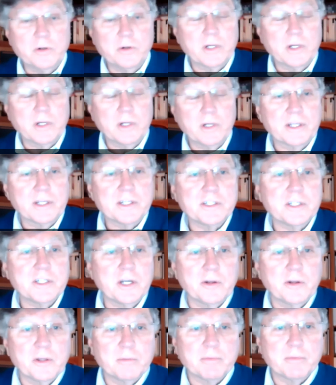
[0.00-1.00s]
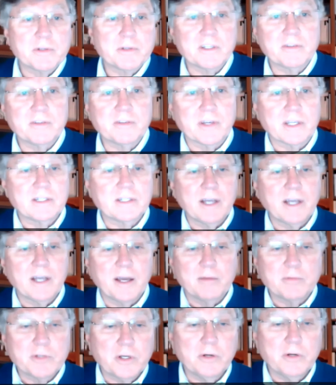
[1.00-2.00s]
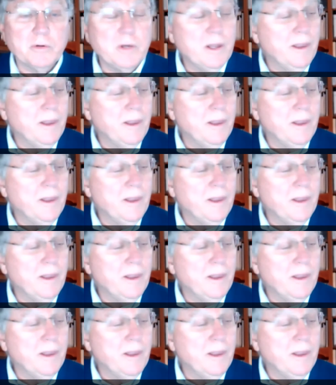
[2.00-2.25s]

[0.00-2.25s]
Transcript: at least here in the Pacific time zone.